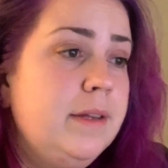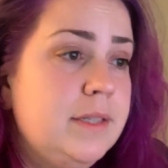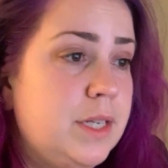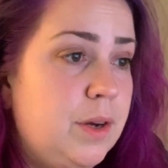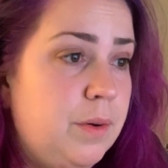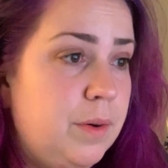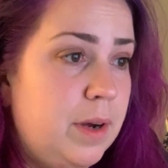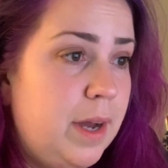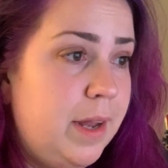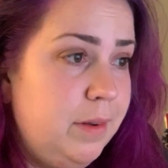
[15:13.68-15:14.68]
So
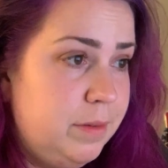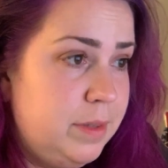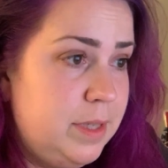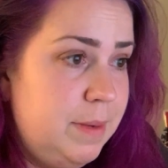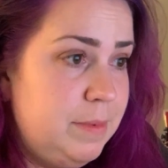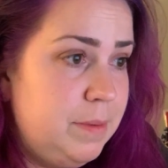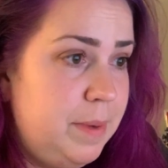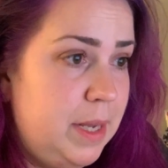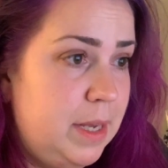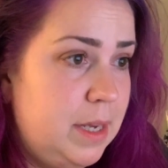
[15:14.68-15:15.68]
I don't seem to
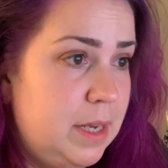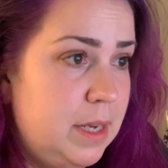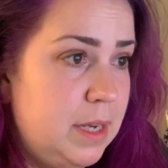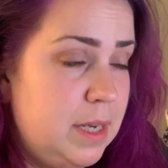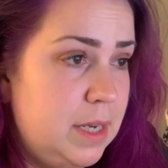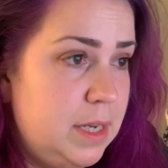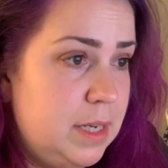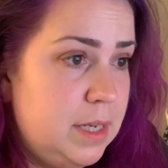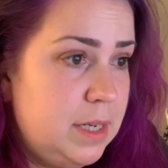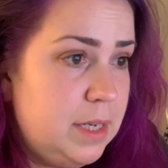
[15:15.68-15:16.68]
be
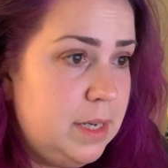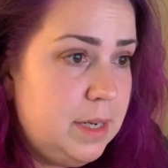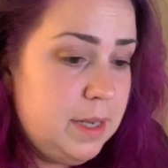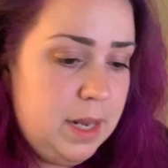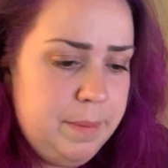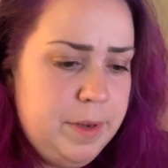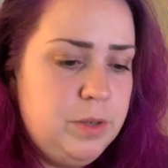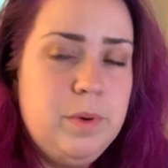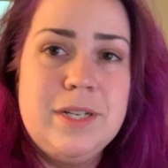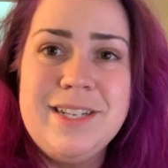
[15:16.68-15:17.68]
getting much
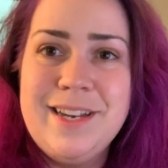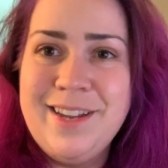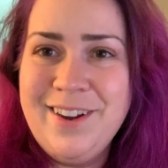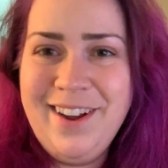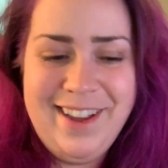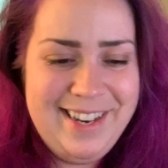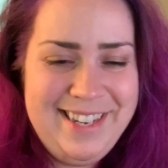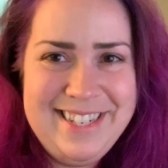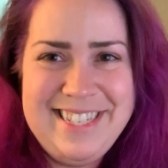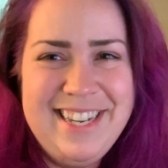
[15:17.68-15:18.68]
work done here. I
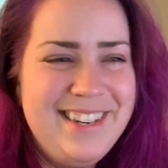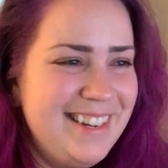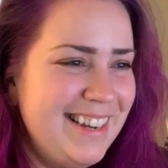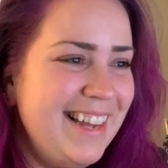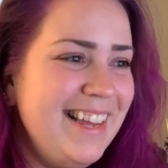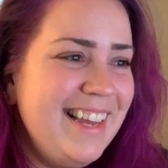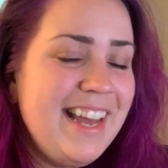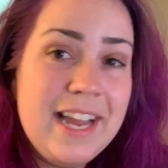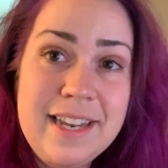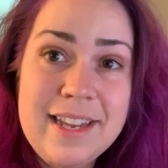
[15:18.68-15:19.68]

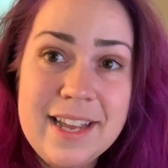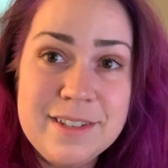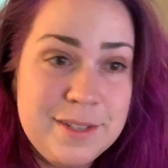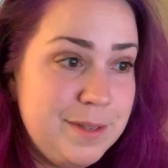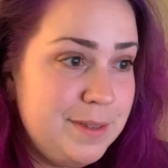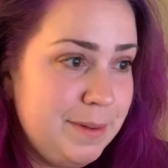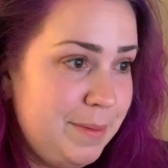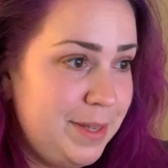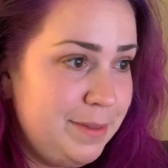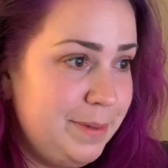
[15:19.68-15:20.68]
need to actually do some
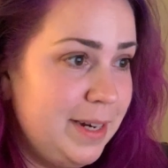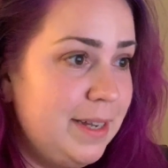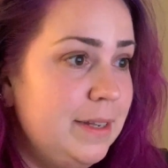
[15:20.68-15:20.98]
of this work.